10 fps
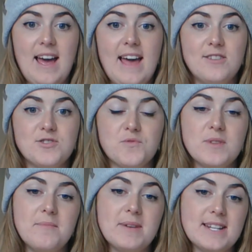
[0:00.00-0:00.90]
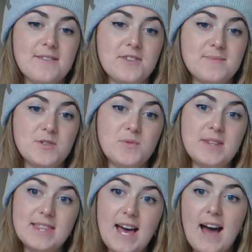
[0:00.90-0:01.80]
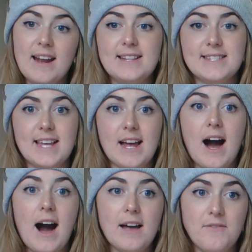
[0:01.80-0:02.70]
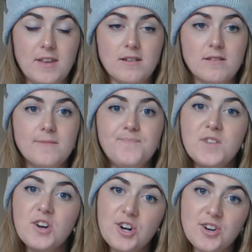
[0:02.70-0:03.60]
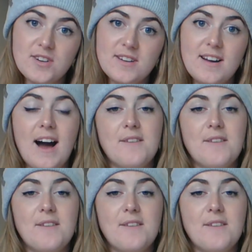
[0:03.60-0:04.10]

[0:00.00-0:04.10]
And there's a really big difference between that and saying I feel hurt.